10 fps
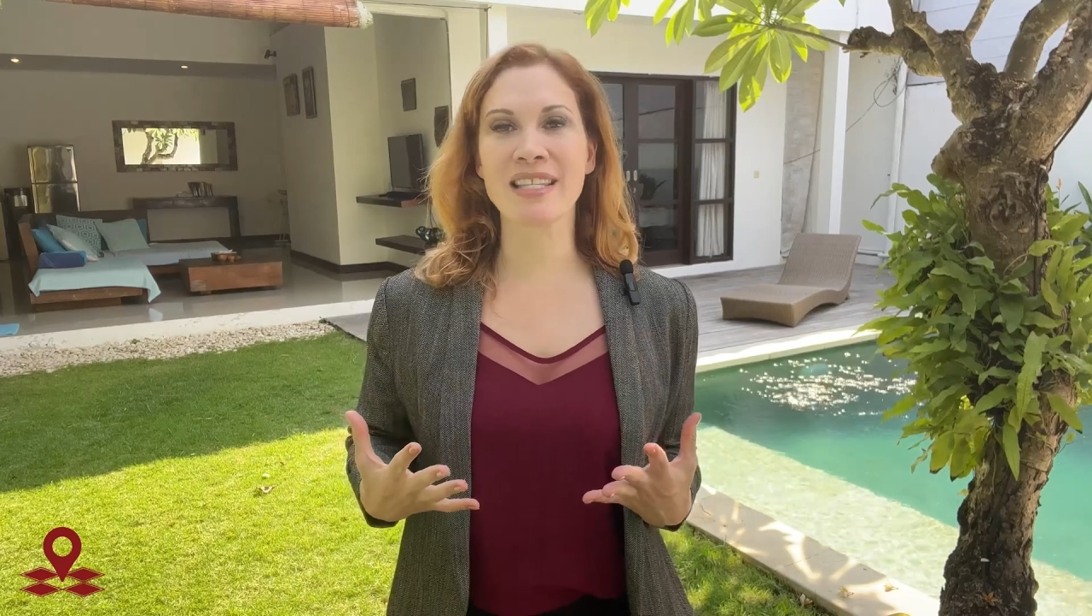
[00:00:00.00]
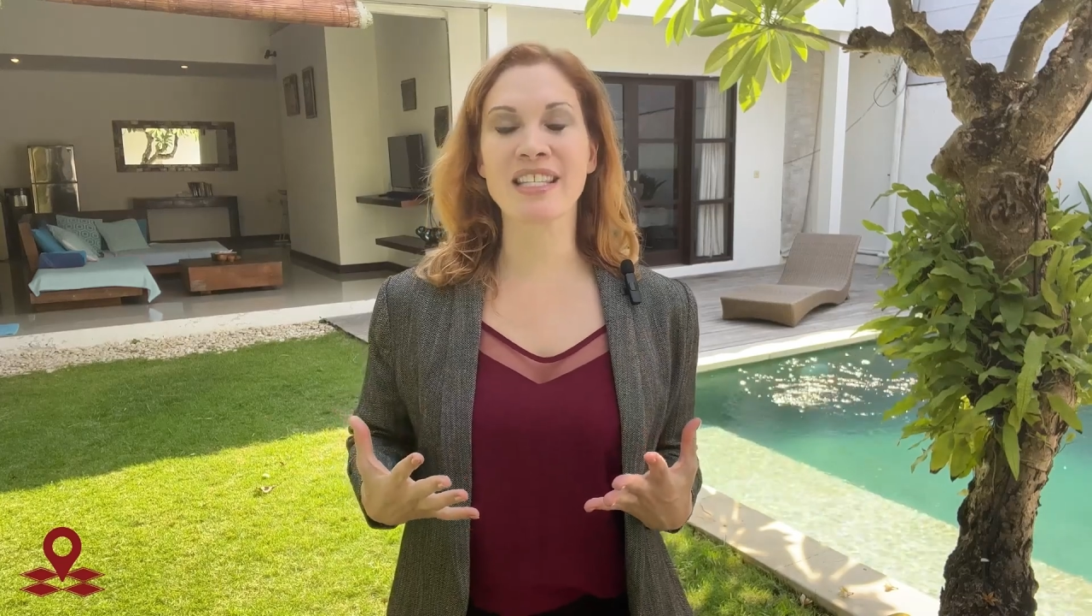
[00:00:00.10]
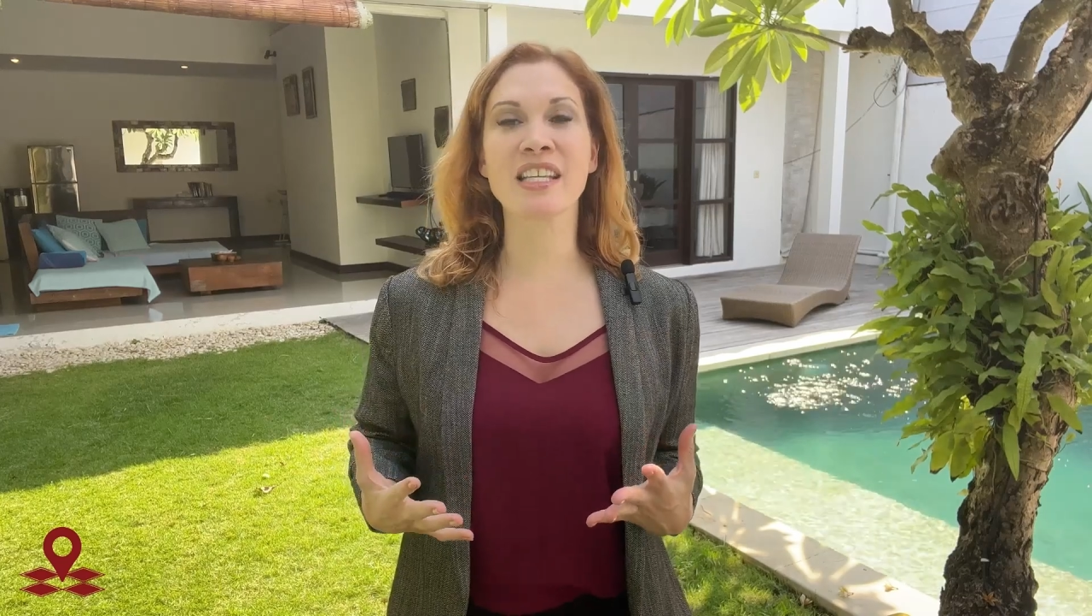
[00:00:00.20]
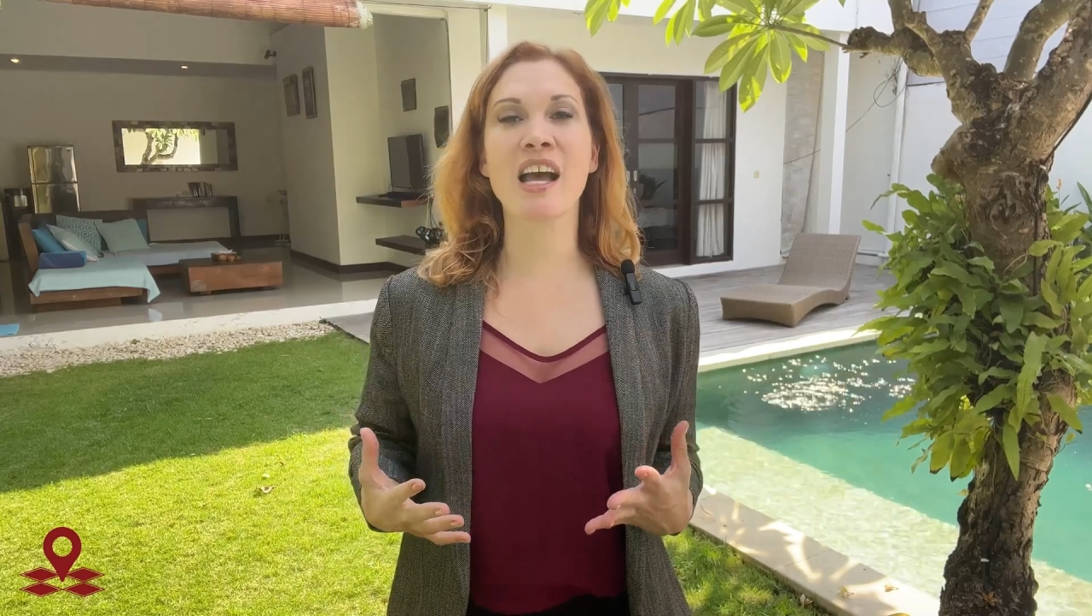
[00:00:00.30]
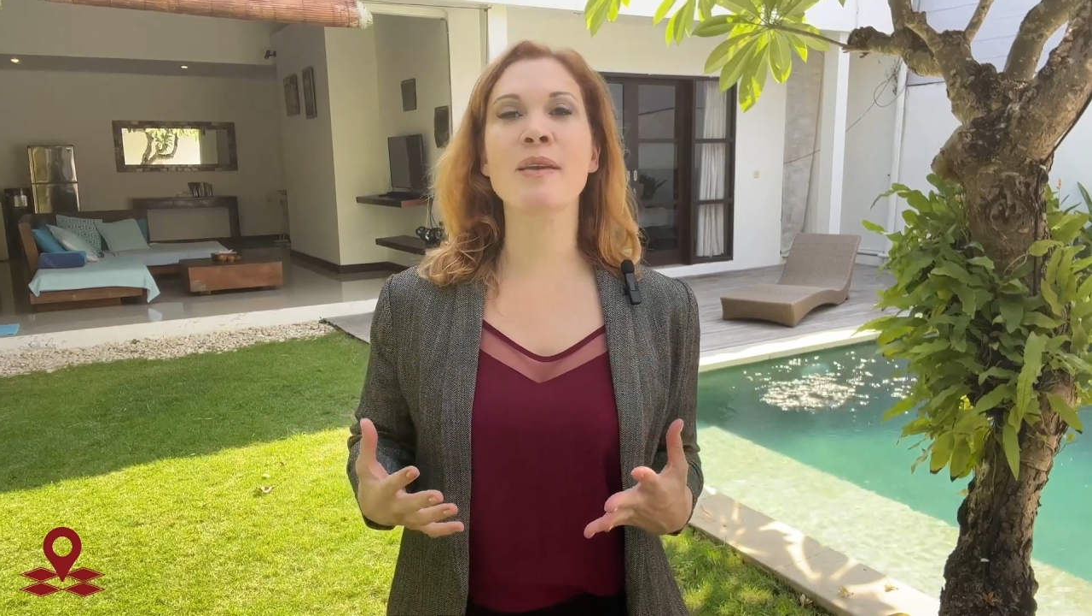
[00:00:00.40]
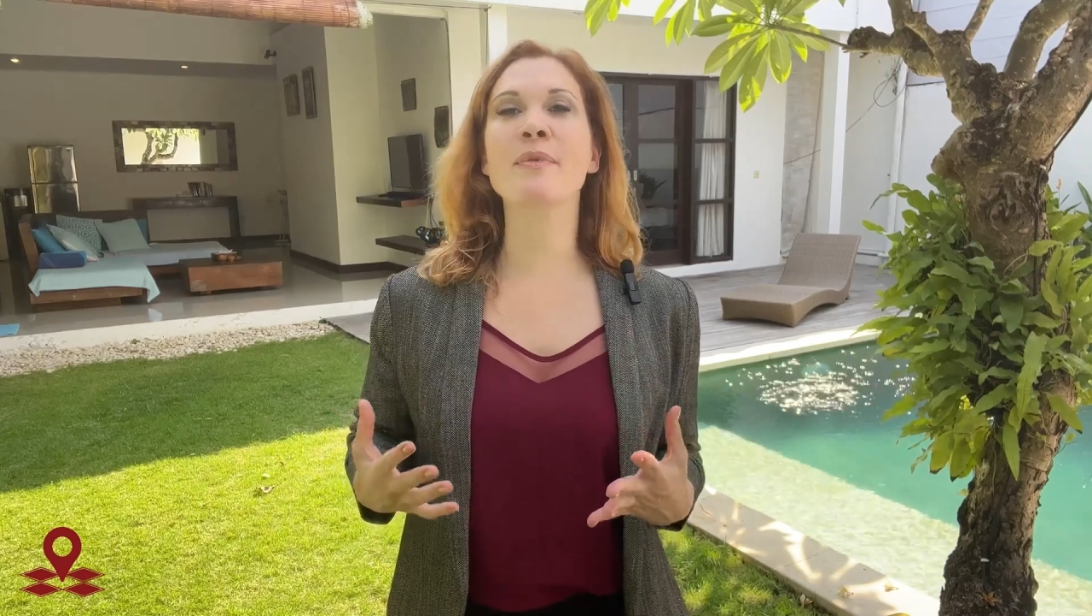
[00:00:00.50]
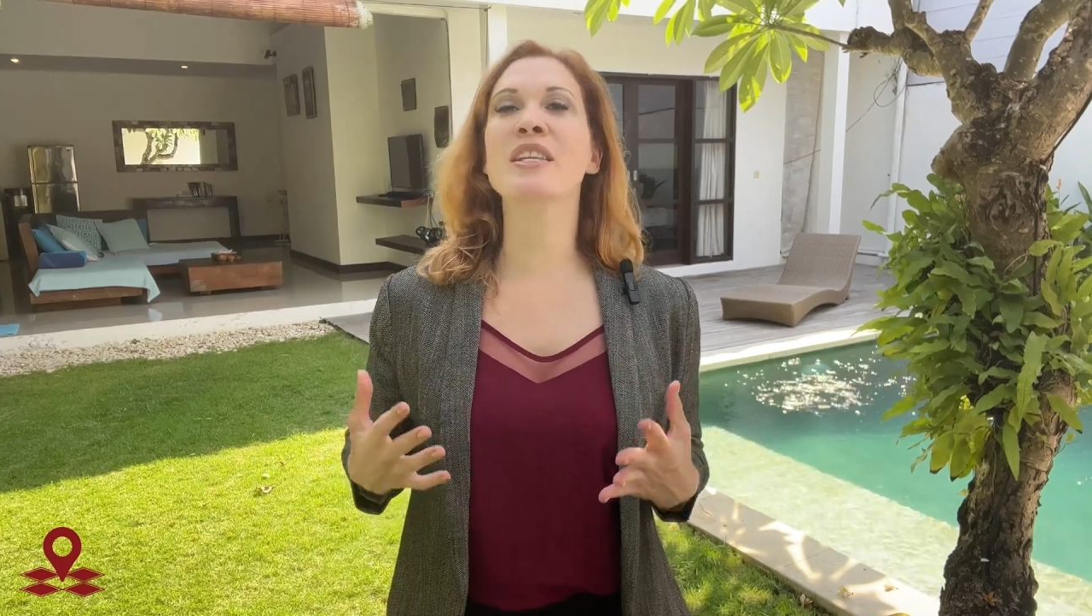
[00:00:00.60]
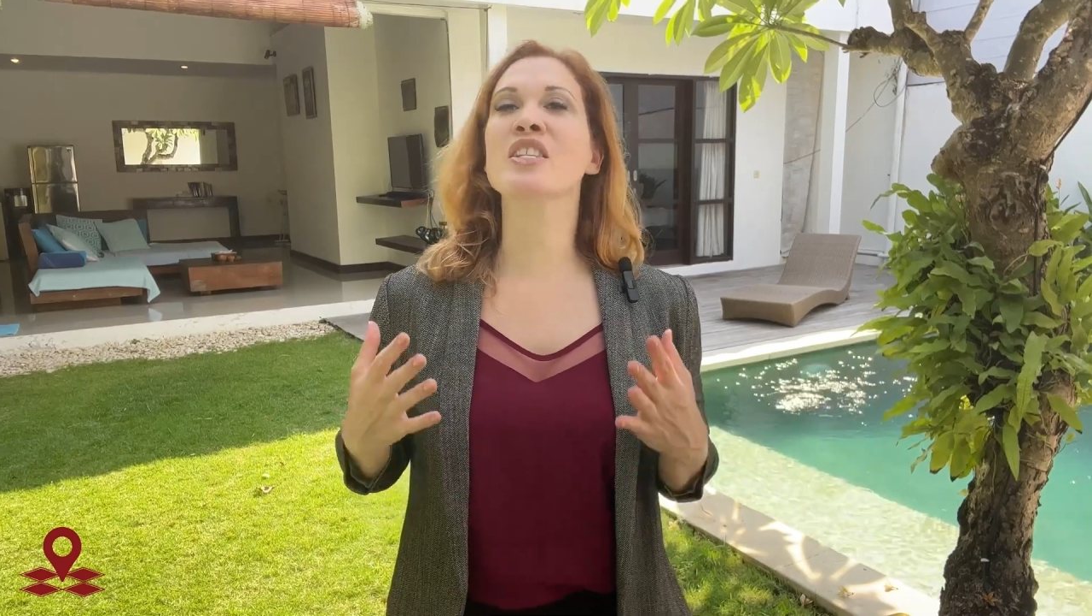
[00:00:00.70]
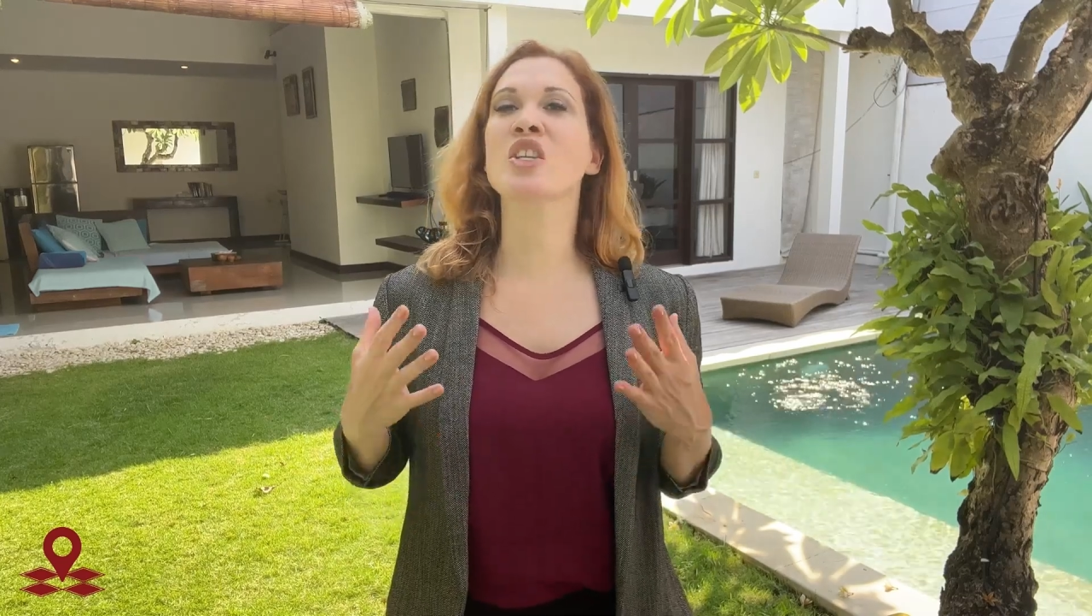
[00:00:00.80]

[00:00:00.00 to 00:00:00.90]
time is